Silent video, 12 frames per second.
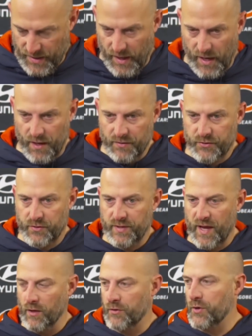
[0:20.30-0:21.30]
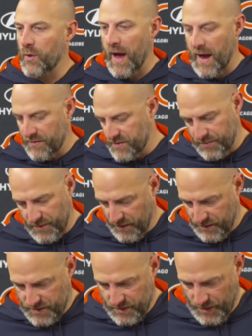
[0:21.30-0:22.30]
Tale of two halves, I
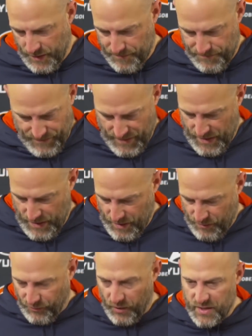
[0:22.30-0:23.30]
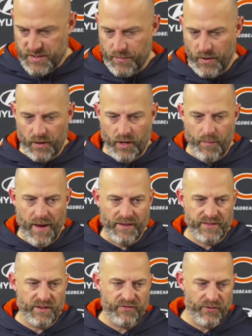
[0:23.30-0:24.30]
think. For us to be able to come
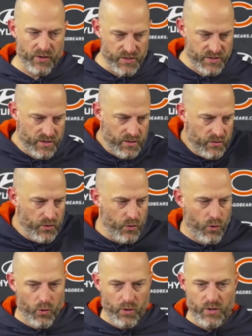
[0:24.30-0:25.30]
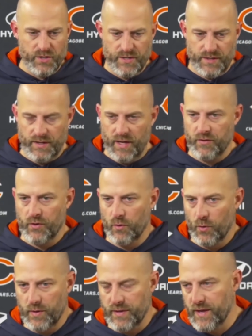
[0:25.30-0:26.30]
out that first two quarters and do
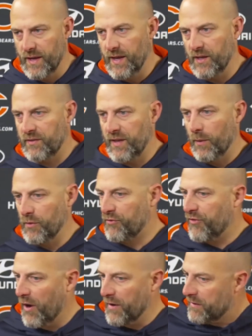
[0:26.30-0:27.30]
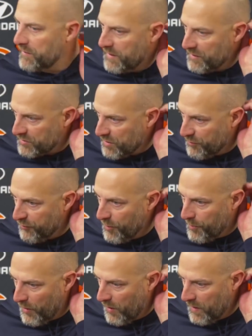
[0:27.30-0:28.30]
what we did, that was fun. That's good
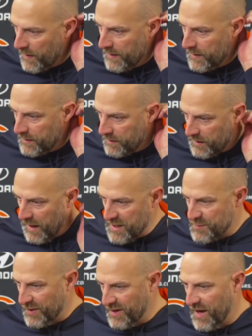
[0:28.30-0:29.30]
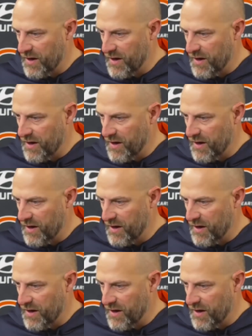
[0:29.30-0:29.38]
football. The guys played